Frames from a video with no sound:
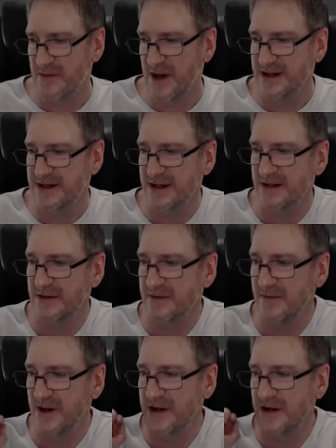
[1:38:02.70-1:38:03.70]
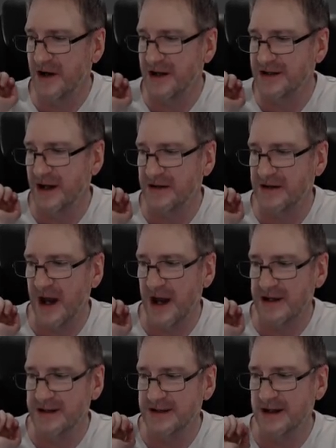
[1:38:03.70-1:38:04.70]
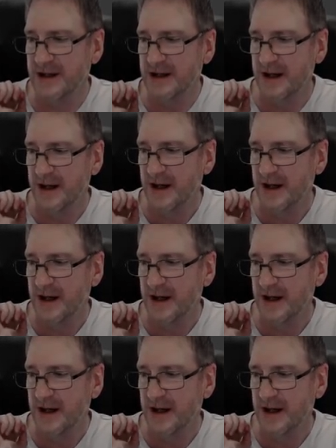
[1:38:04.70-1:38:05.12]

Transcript: quite amazing. Funny guy, talented artist.